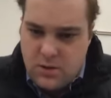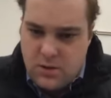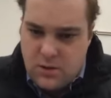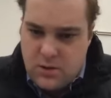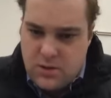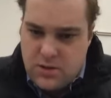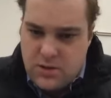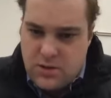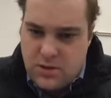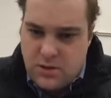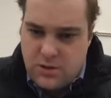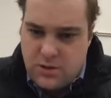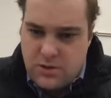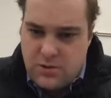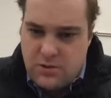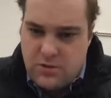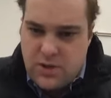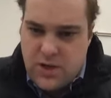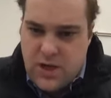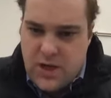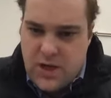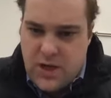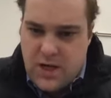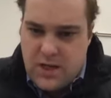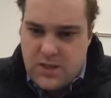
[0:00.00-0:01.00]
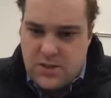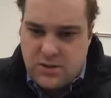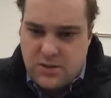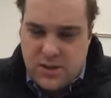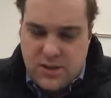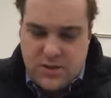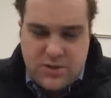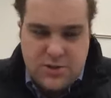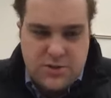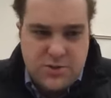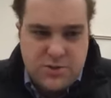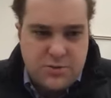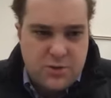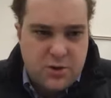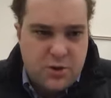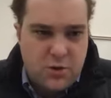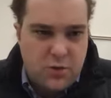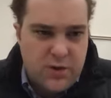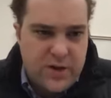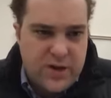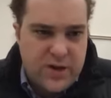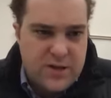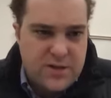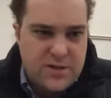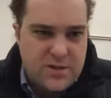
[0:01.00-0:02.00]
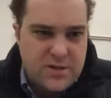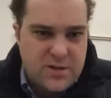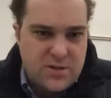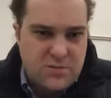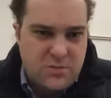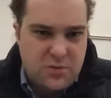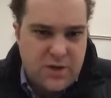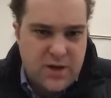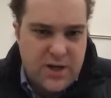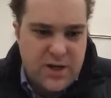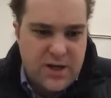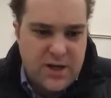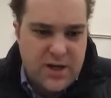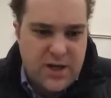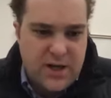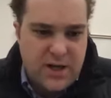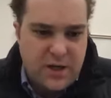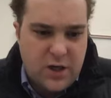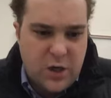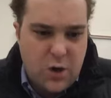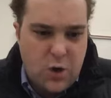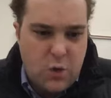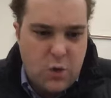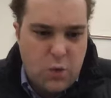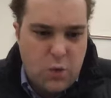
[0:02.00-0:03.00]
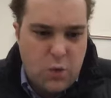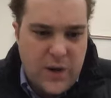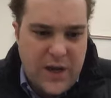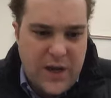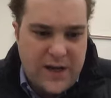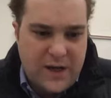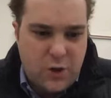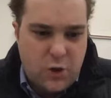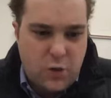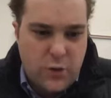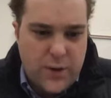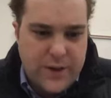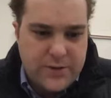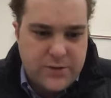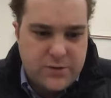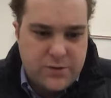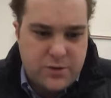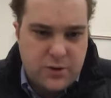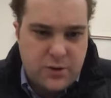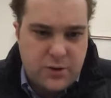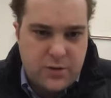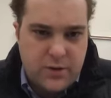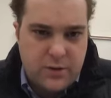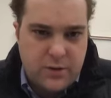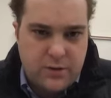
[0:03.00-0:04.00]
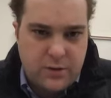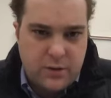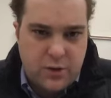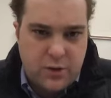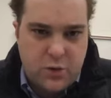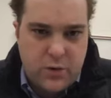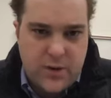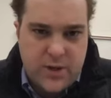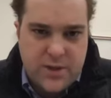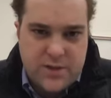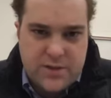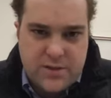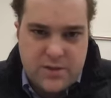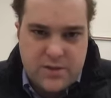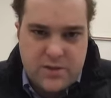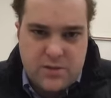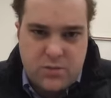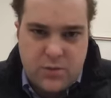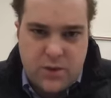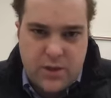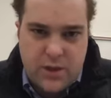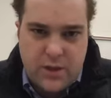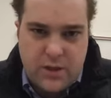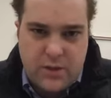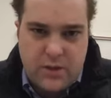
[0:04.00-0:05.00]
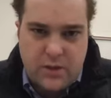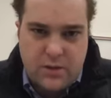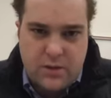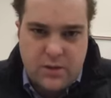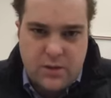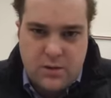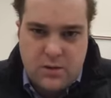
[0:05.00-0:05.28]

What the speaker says: So you guys, let's do the quiz because we got a quick turnaround on the quiz this week.